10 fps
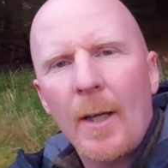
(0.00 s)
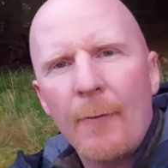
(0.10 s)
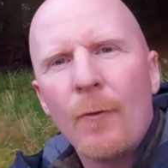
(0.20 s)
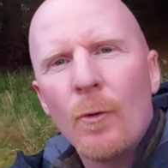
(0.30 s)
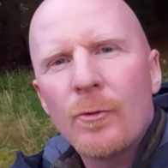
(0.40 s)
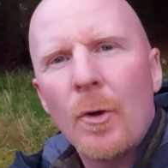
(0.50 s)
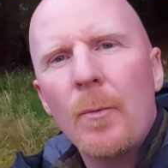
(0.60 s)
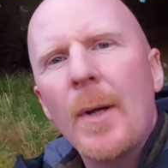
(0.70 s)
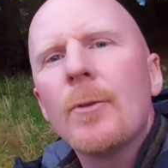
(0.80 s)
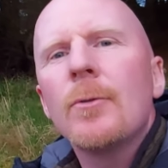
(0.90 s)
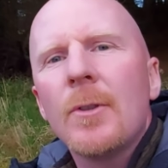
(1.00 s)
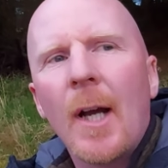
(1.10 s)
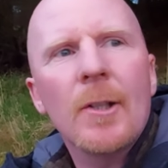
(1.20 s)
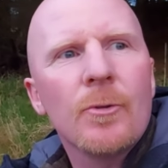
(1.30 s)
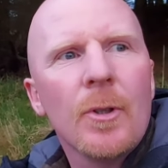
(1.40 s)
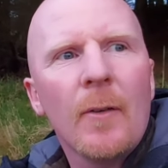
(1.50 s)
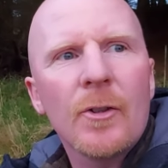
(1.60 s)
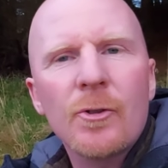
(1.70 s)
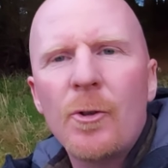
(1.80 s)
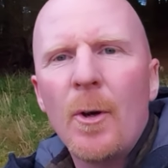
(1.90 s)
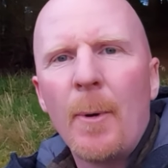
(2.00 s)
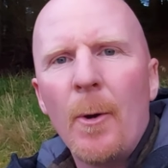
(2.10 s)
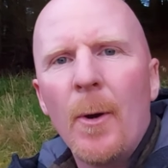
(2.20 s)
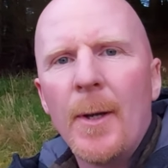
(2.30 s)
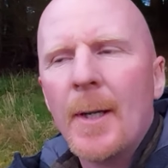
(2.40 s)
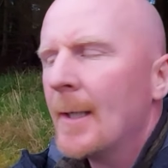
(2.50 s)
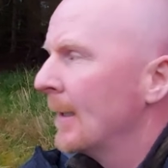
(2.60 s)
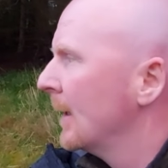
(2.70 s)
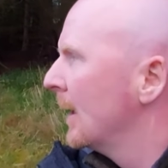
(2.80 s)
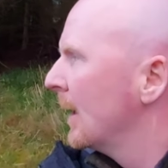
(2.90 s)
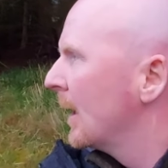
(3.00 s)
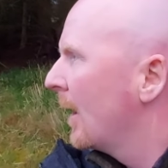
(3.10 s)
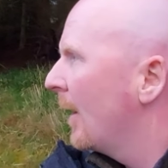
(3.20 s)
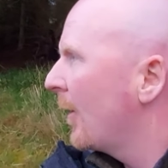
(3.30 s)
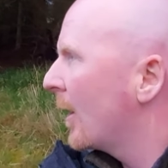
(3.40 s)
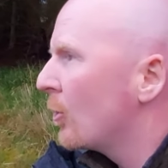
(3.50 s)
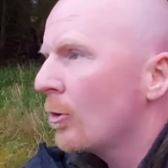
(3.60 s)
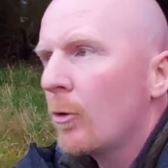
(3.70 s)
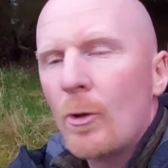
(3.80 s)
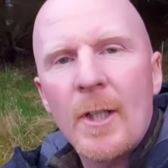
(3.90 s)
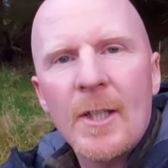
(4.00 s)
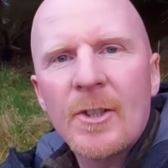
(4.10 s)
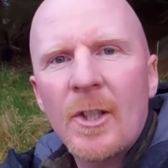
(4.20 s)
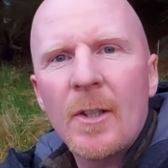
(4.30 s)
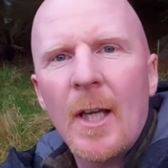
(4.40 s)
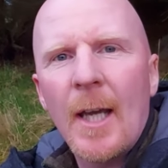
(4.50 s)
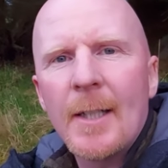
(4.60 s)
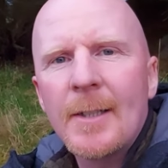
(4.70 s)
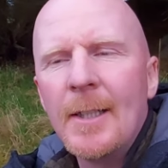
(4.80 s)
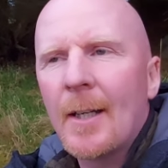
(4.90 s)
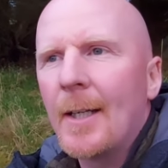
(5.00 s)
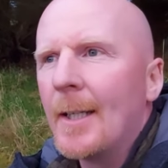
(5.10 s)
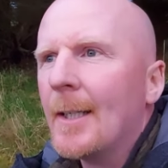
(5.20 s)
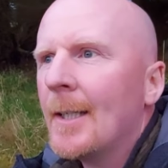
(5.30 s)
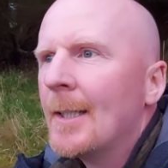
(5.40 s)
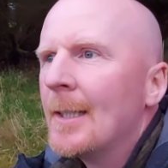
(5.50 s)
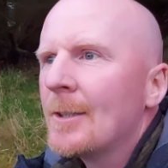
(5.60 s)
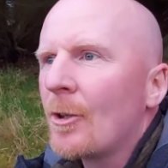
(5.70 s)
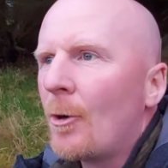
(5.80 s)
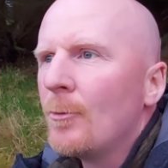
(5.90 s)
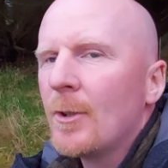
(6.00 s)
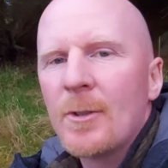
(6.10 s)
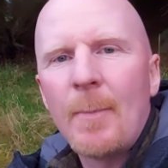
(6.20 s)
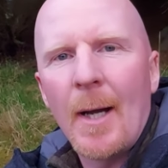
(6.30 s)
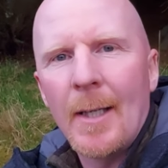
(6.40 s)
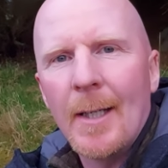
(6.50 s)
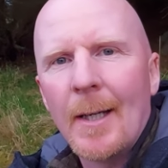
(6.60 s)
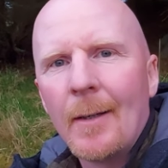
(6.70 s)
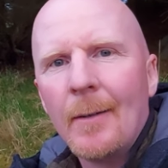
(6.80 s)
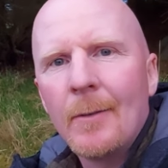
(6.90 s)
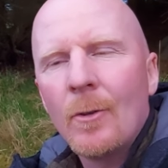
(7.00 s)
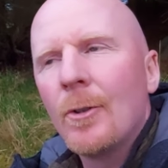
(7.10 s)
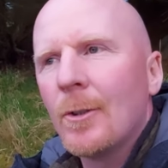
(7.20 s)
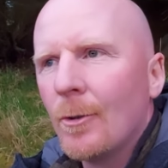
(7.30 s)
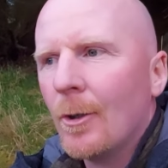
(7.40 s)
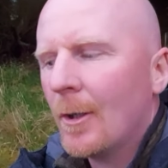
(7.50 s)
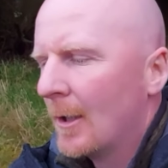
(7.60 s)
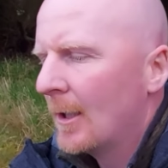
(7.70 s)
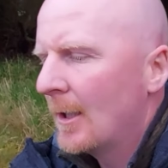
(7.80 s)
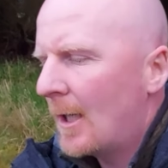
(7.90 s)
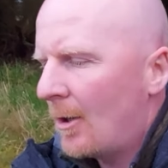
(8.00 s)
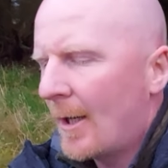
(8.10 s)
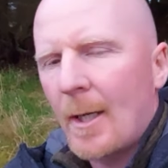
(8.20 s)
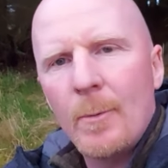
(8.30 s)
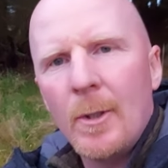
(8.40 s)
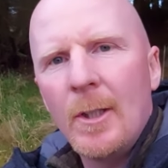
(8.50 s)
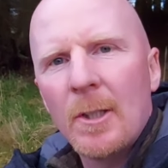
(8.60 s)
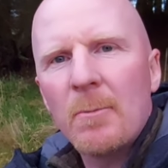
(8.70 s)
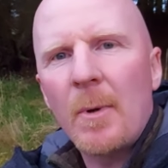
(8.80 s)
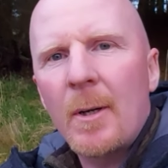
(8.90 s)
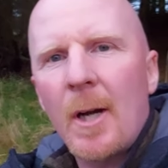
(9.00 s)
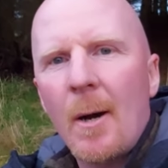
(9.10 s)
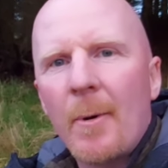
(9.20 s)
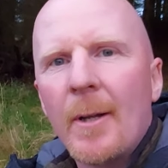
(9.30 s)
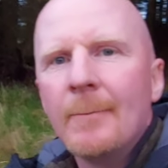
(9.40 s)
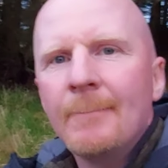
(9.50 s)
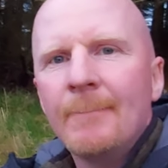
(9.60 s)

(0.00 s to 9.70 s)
can get photos of, why don't you guys go and have a scoot about and have a good look at the scenery and surroundings by here. On you go. I'll hang about here with my camera.